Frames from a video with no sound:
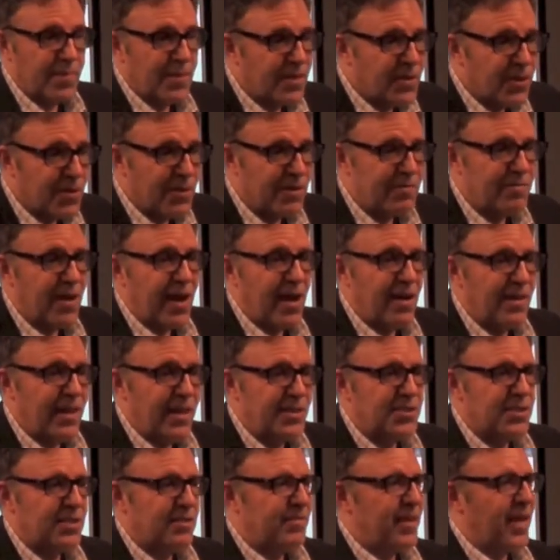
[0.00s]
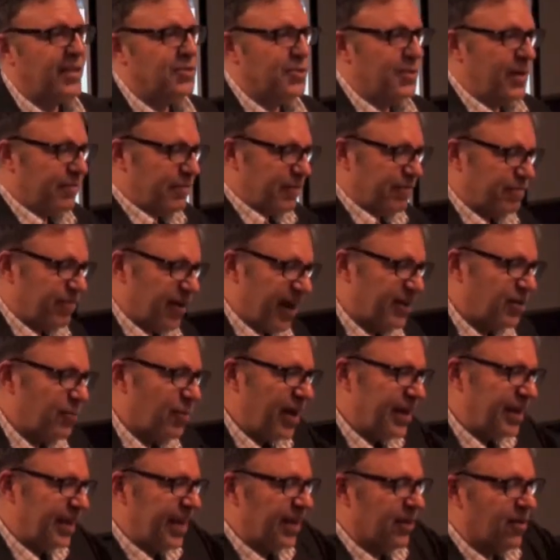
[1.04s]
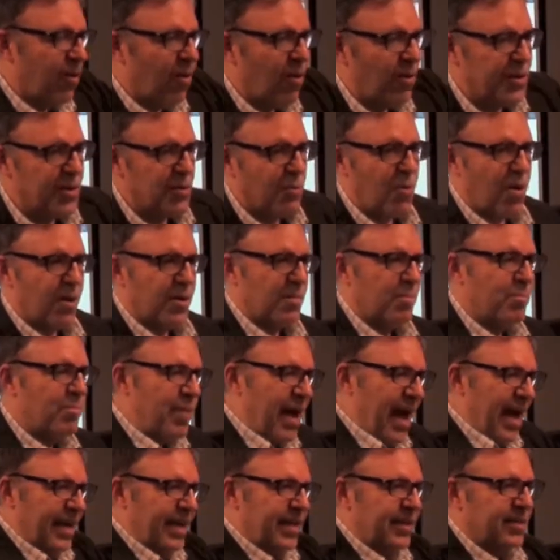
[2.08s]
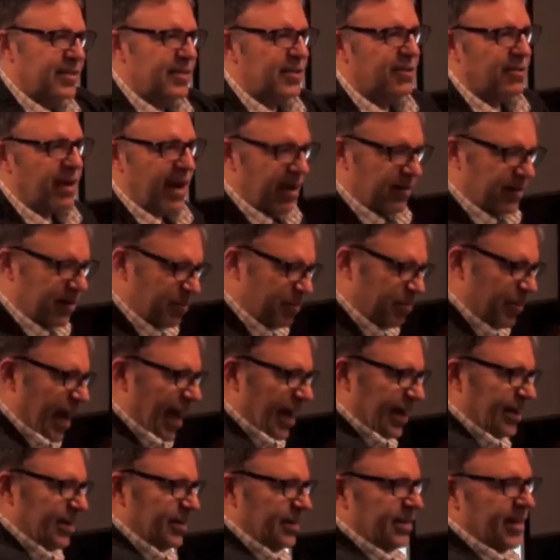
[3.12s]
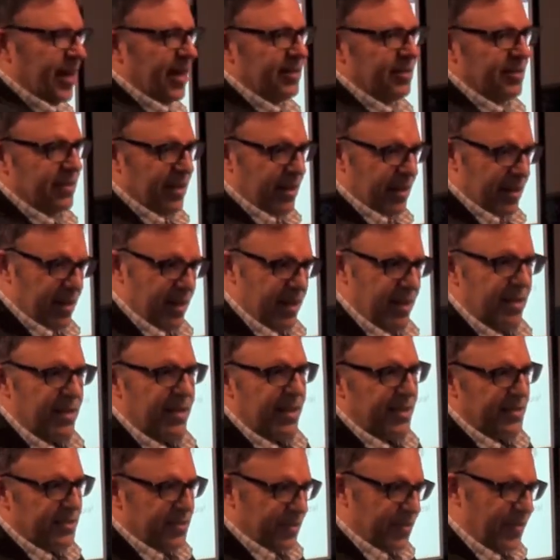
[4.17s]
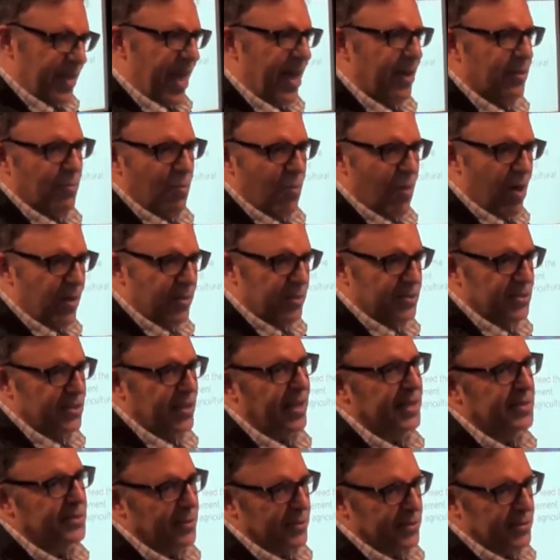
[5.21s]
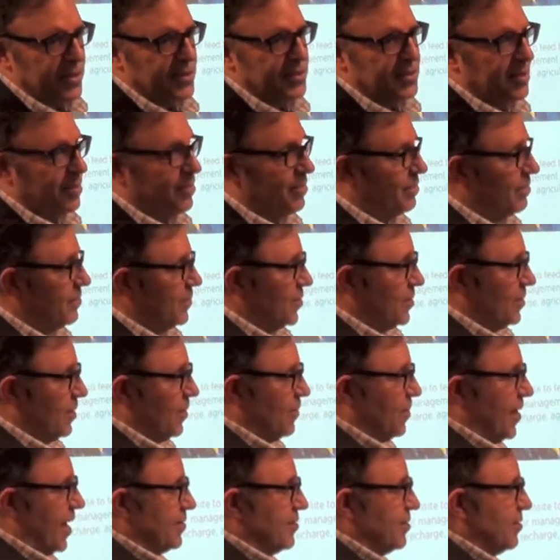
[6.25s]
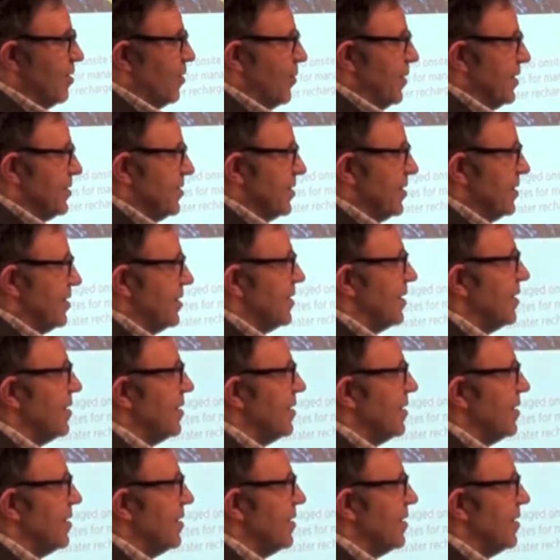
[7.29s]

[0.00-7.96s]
you're in violation of that. So you have to find a way to get all your water back into the ground and back into that water cycle system. So that's no easy